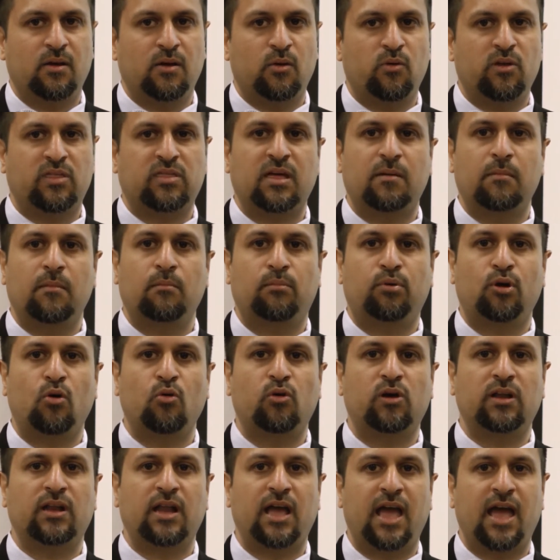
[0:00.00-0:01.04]
with
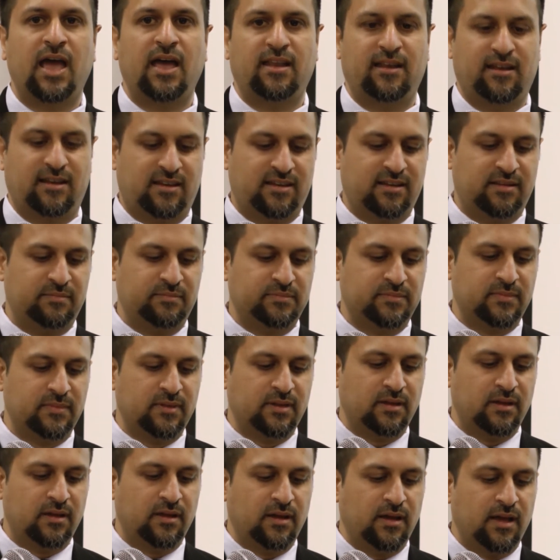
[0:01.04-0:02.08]
broken hand.
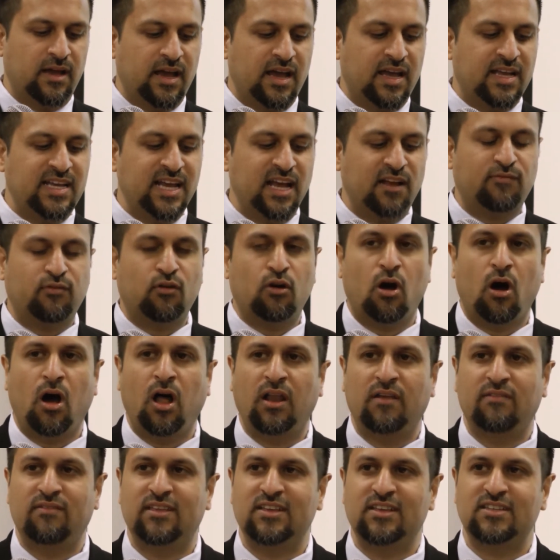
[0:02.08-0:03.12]
And yet for
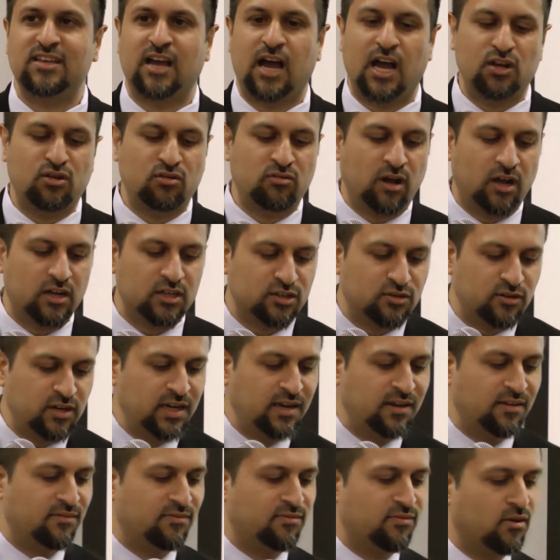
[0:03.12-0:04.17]
all of this, I do not
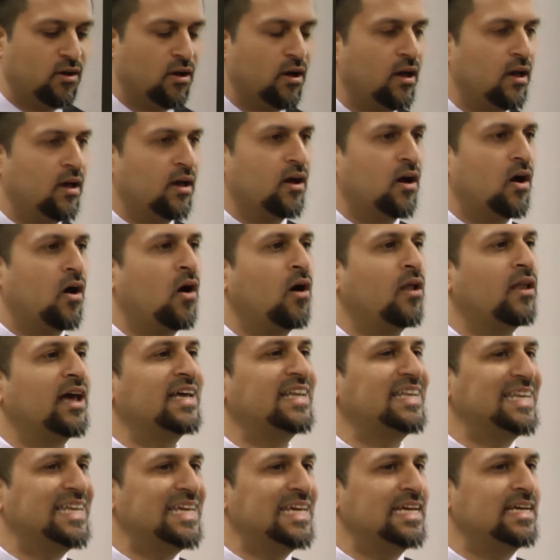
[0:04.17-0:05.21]
grieve. All
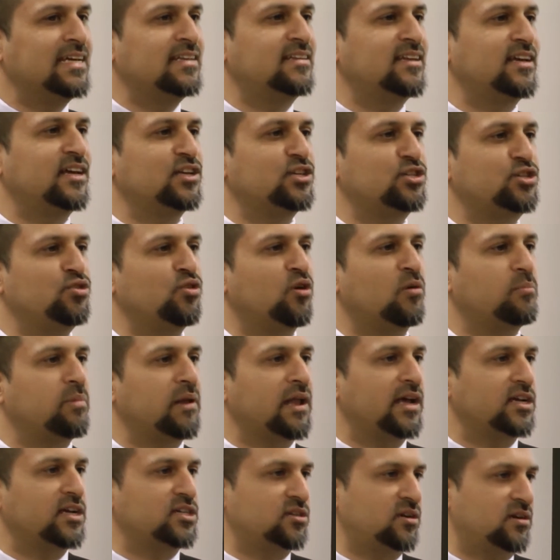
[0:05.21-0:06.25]
I need is your
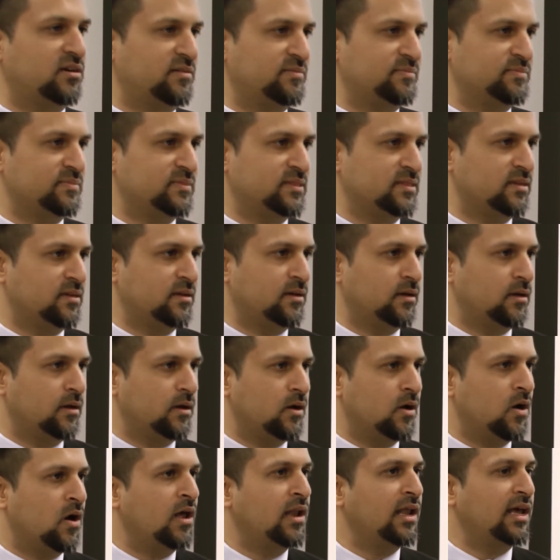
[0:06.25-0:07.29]
pleasure.
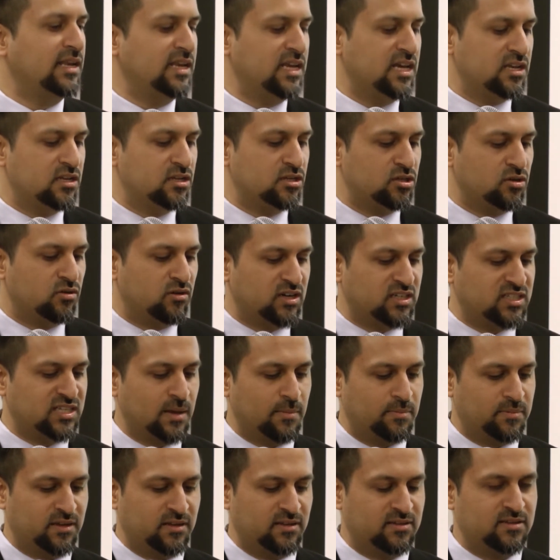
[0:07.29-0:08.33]
All I need is your
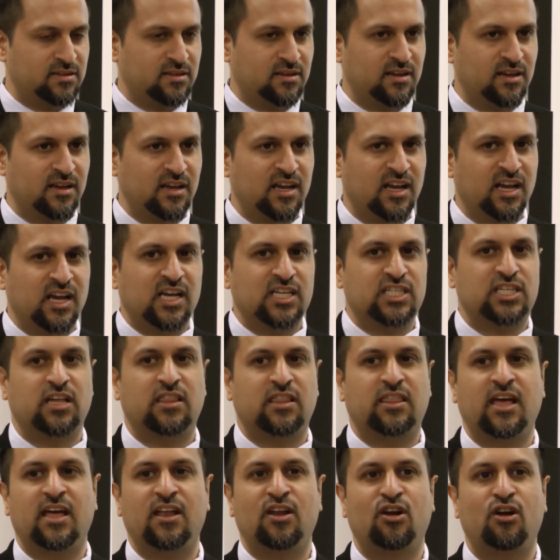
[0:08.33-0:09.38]
acceptance. She
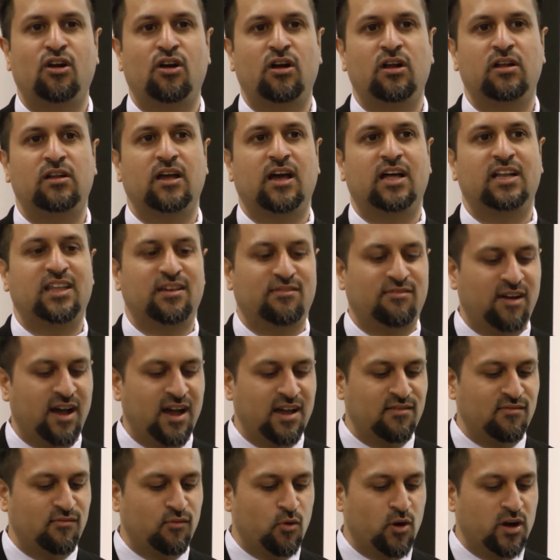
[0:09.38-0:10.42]
then heard a
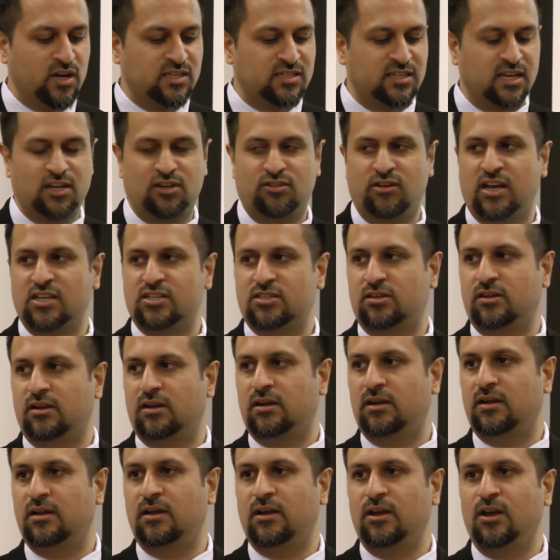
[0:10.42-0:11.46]
divine voice address her.
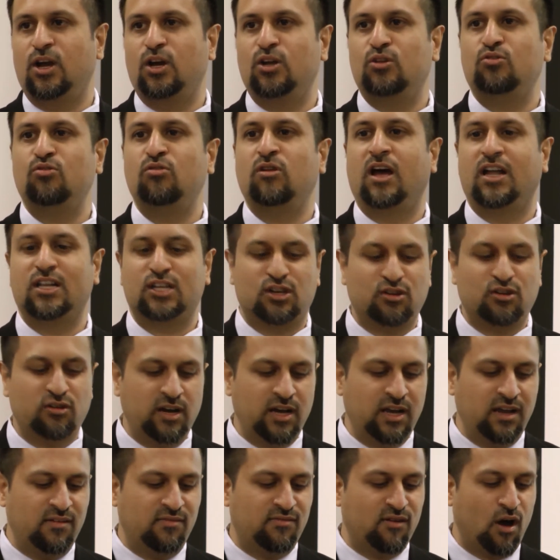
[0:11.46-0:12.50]
Do not
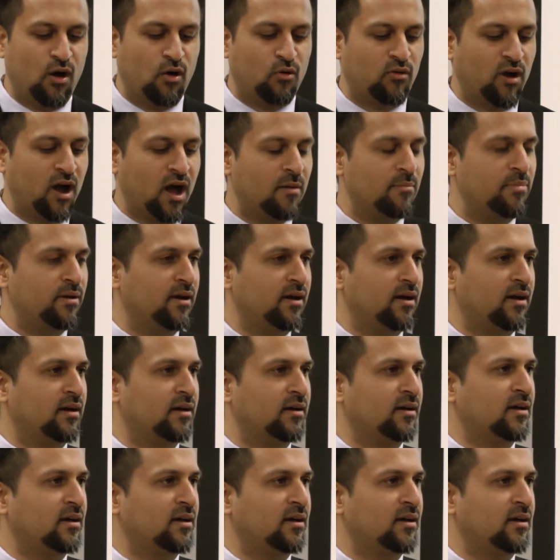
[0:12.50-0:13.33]
grieve, O Rabia.